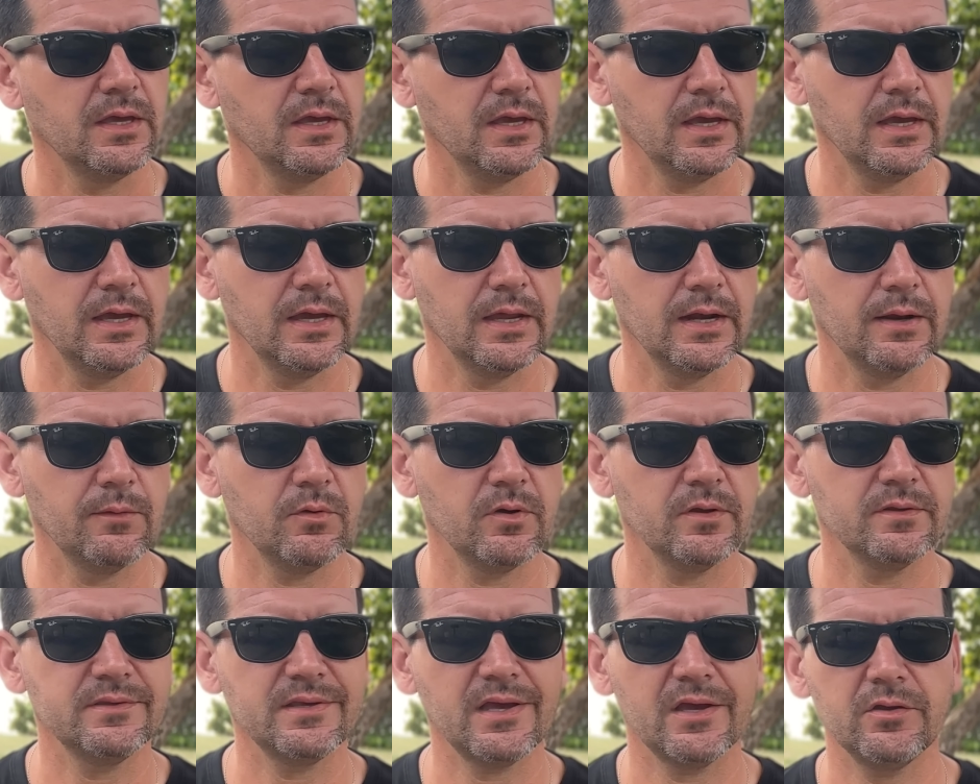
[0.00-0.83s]
And I'm
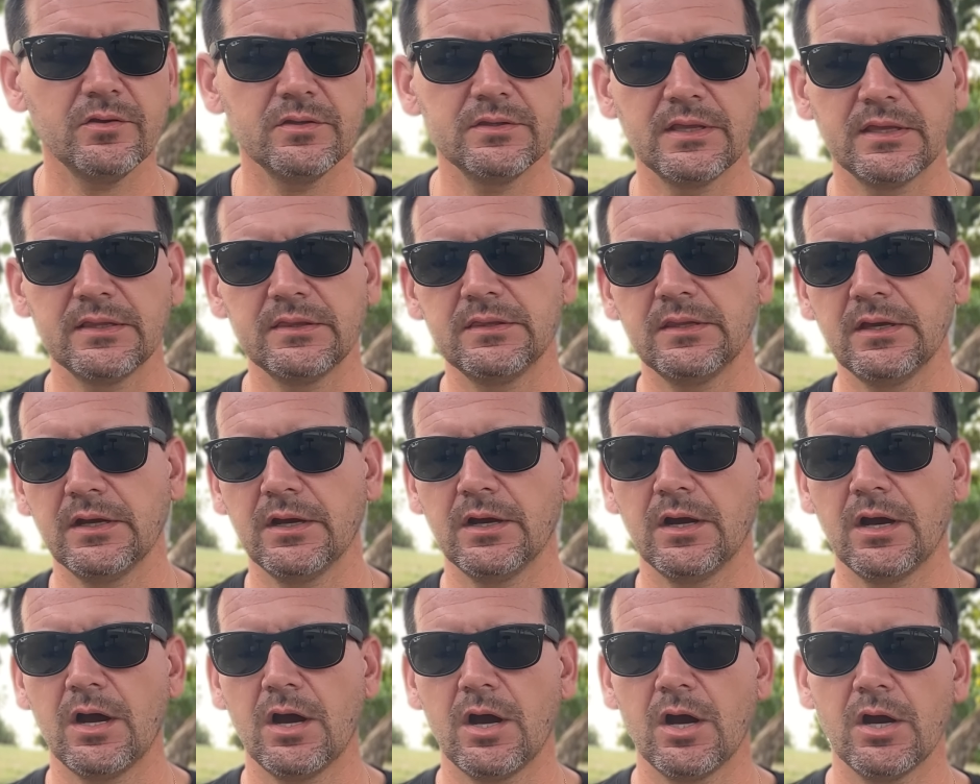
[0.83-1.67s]
gonna tell you that
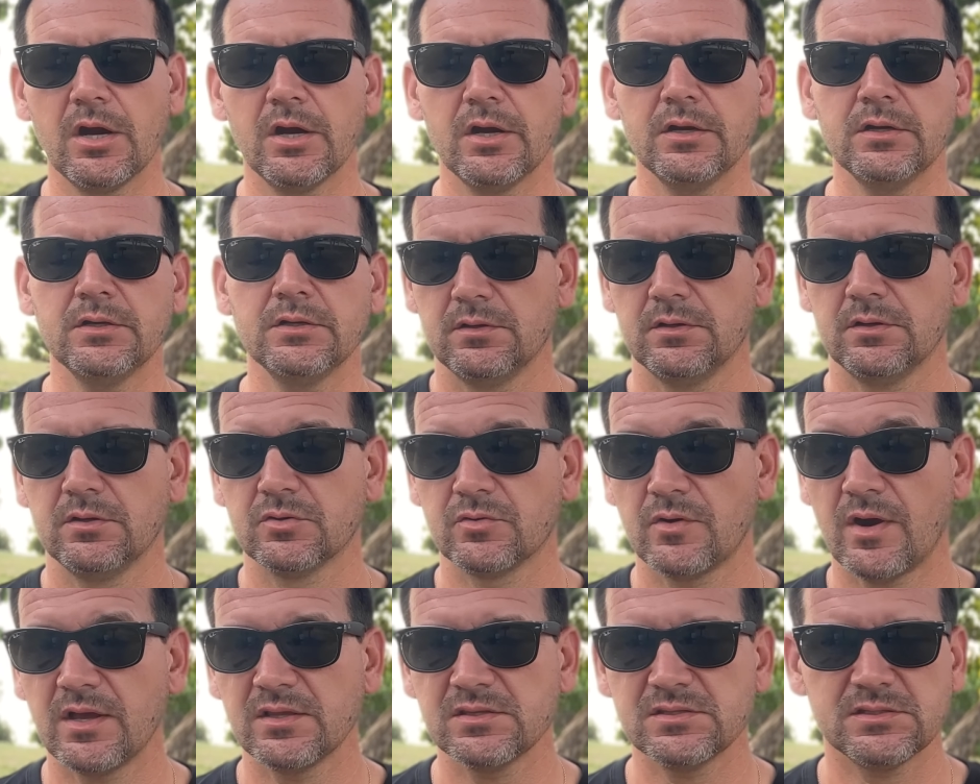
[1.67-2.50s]
there are
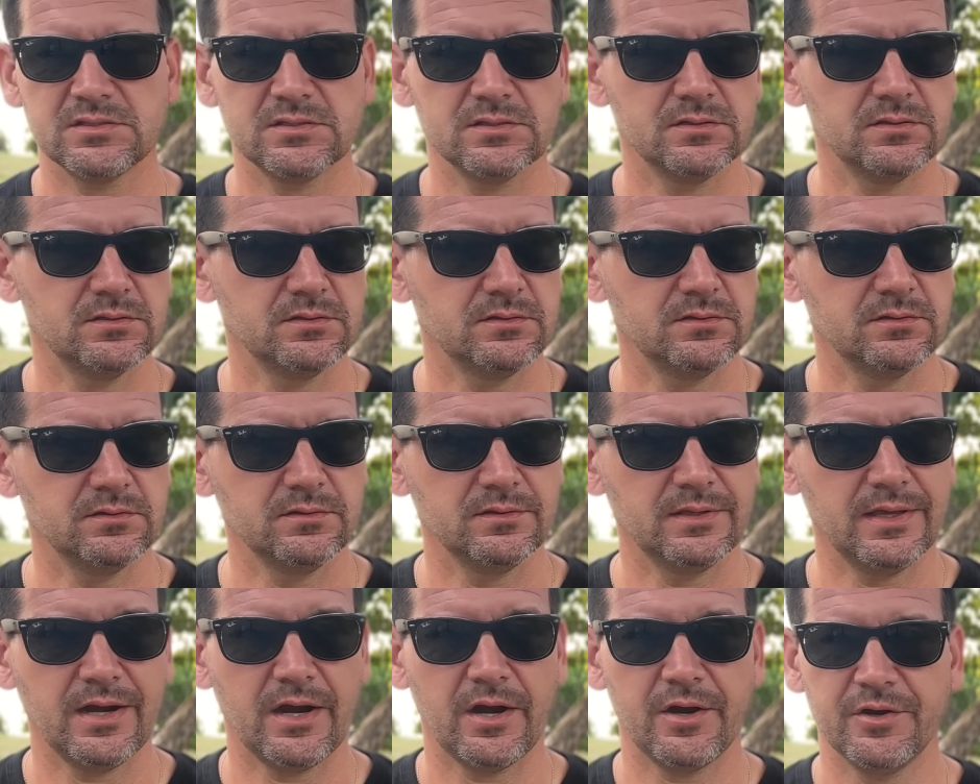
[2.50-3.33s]
grunts
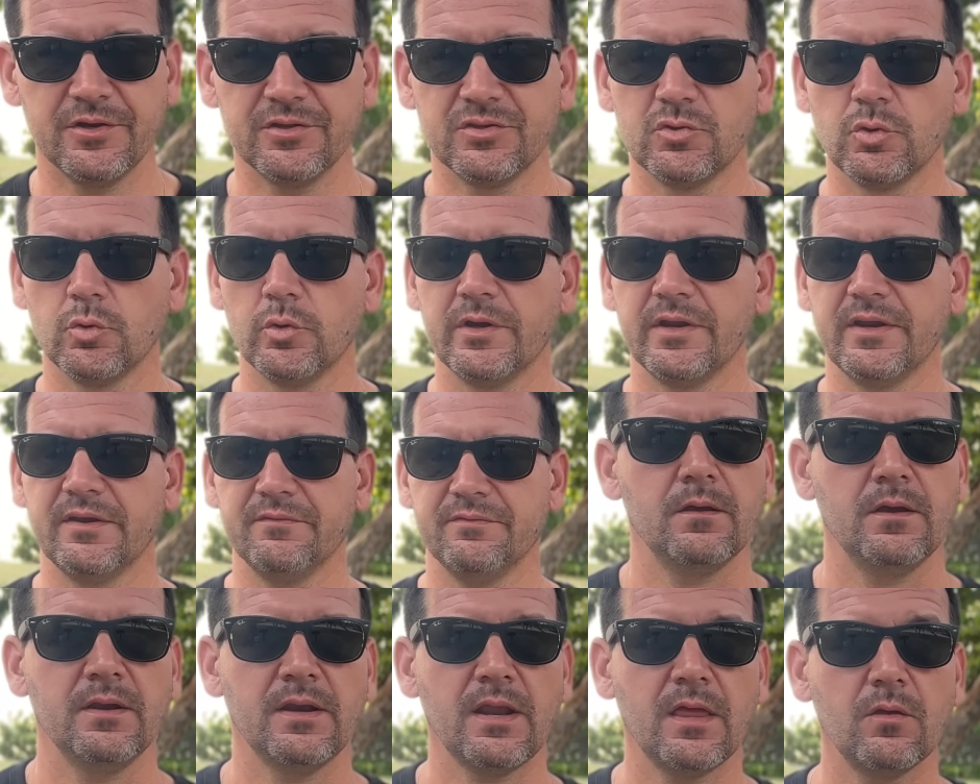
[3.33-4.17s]
that are intuitive.
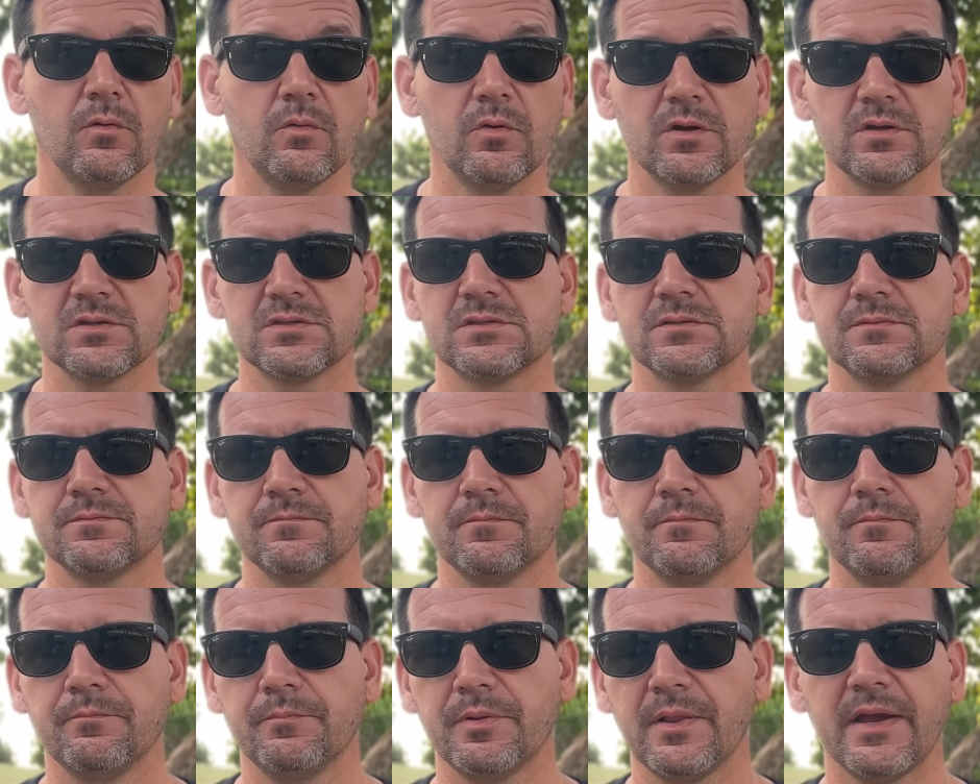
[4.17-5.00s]
In other words,
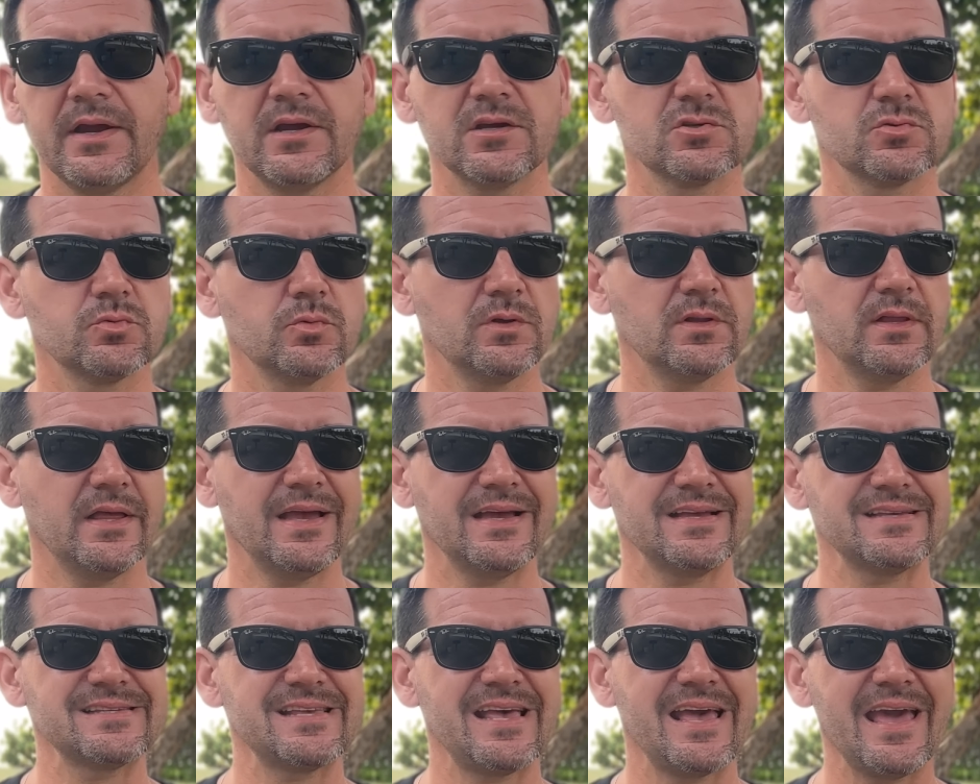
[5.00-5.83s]
players will
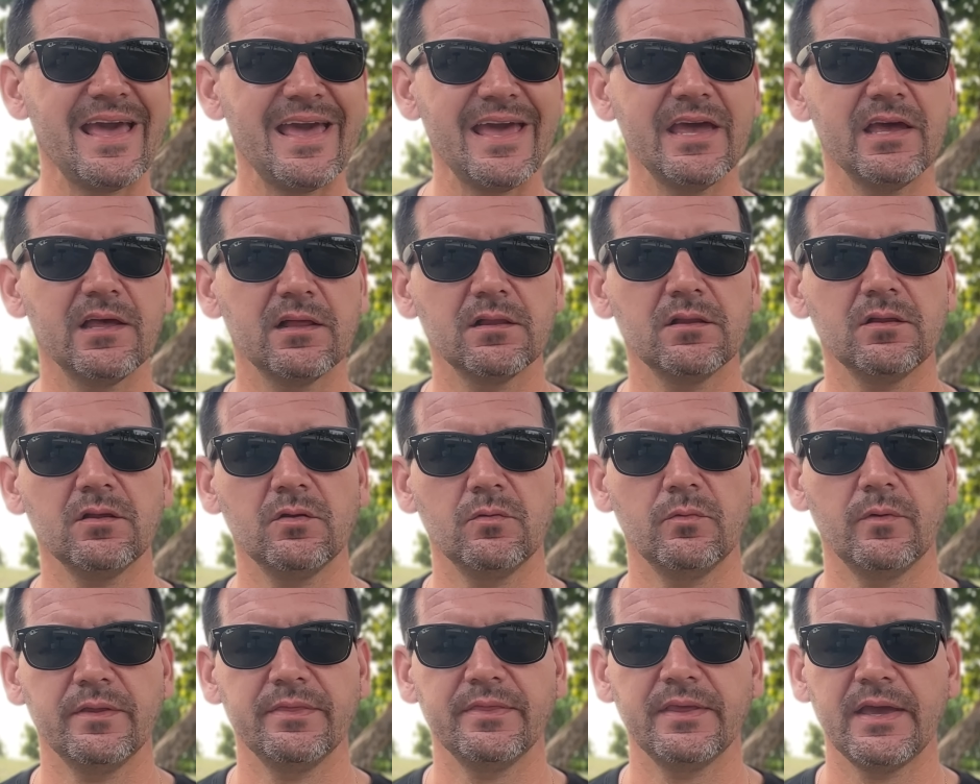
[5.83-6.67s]
exhale
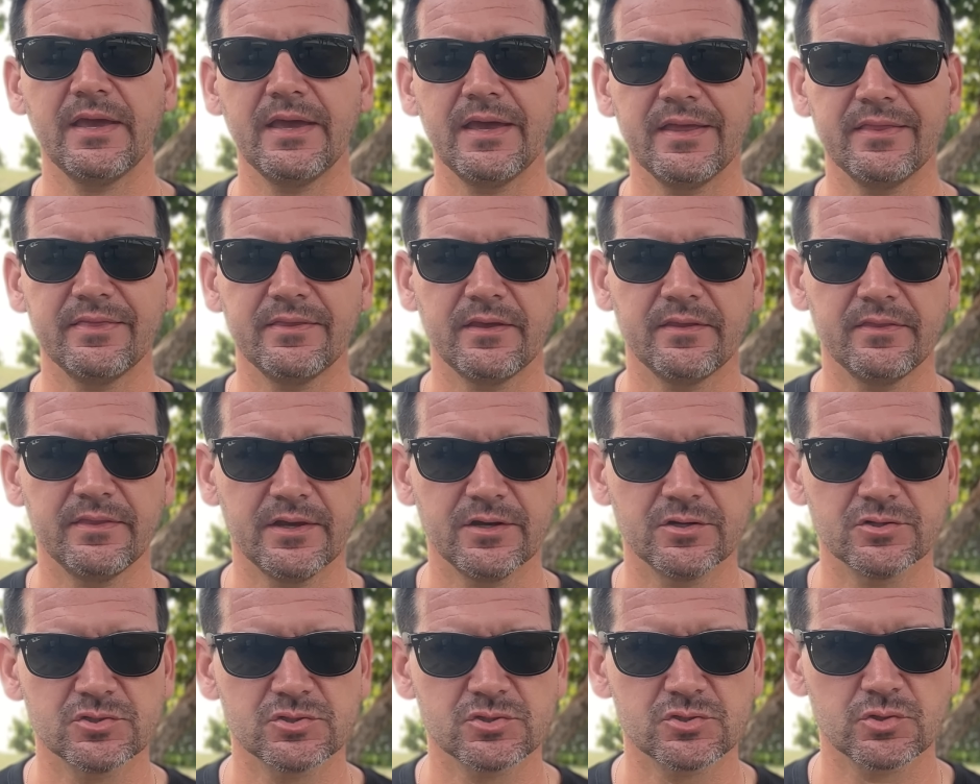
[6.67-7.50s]
when they hit
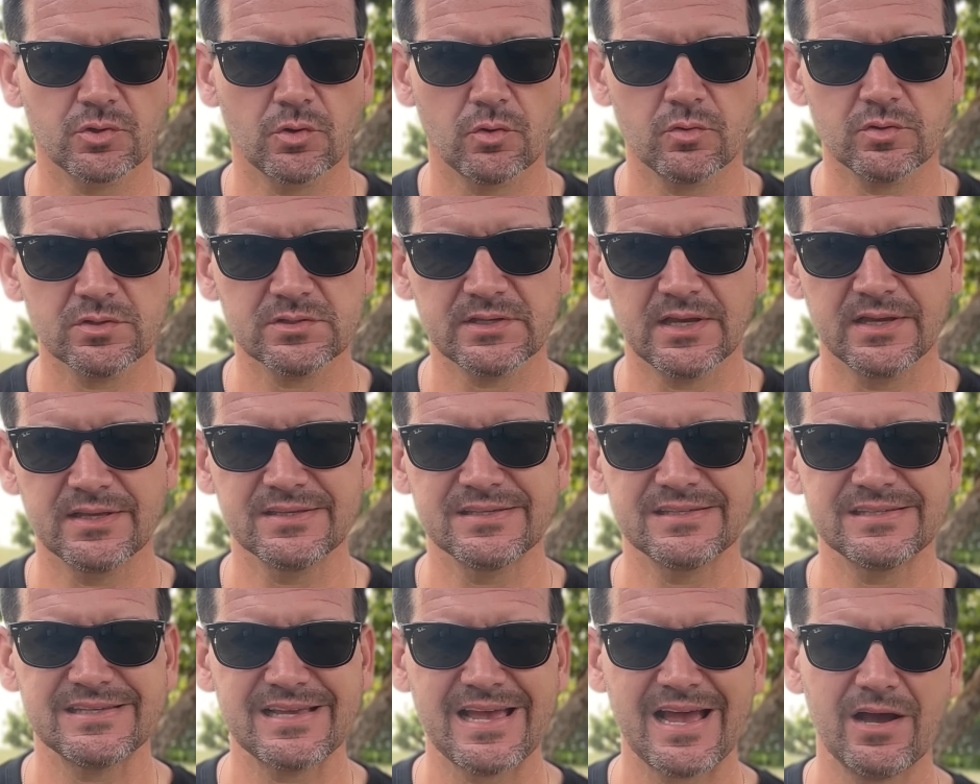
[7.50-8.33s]
their strokes and
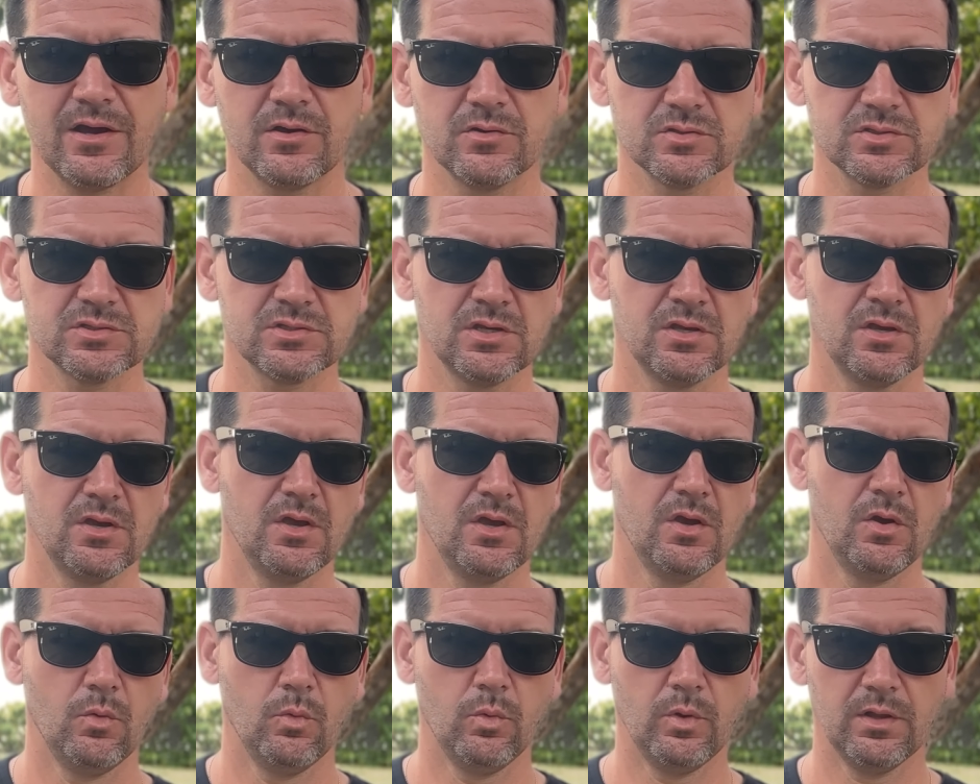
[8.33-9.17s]
sounds
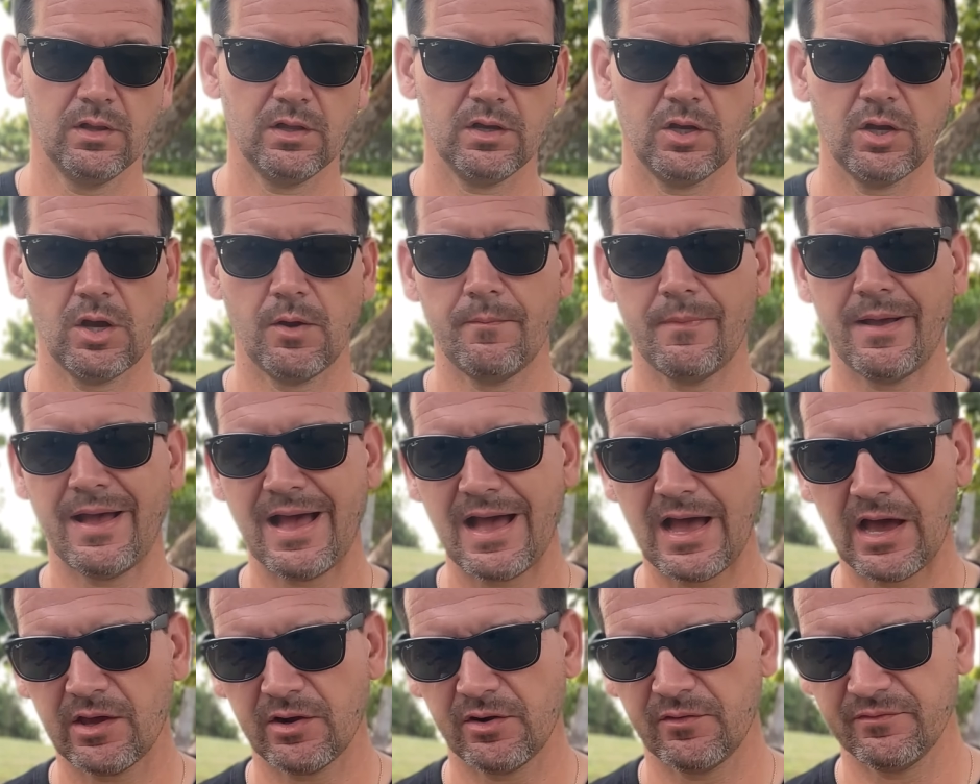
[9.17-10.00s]
will come
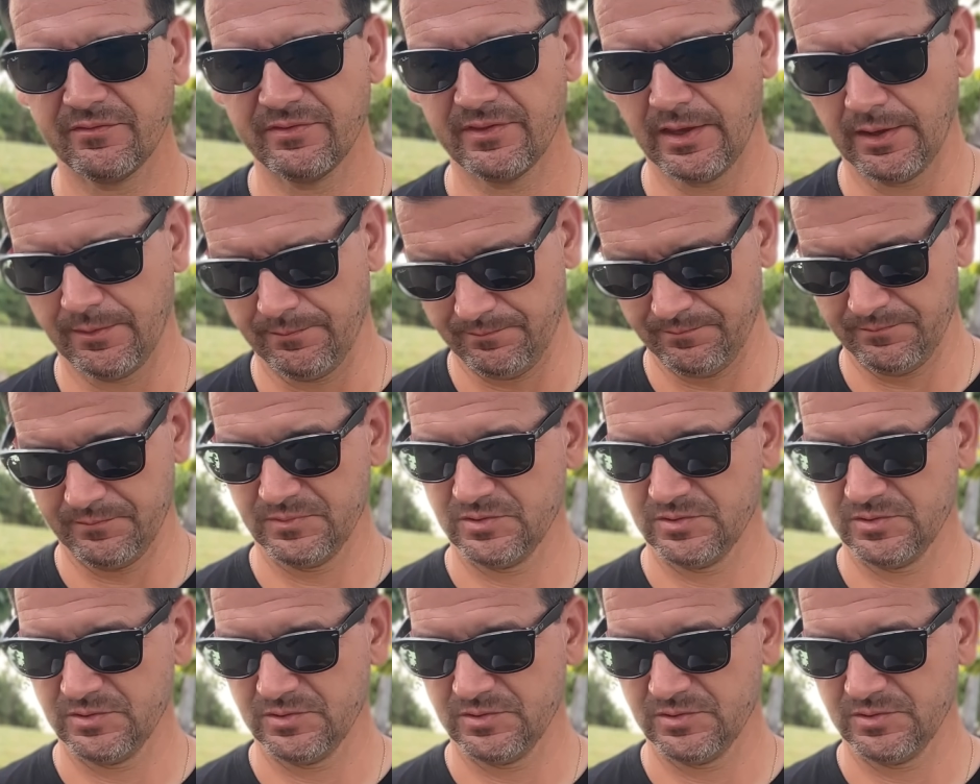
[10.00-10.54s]
out of them.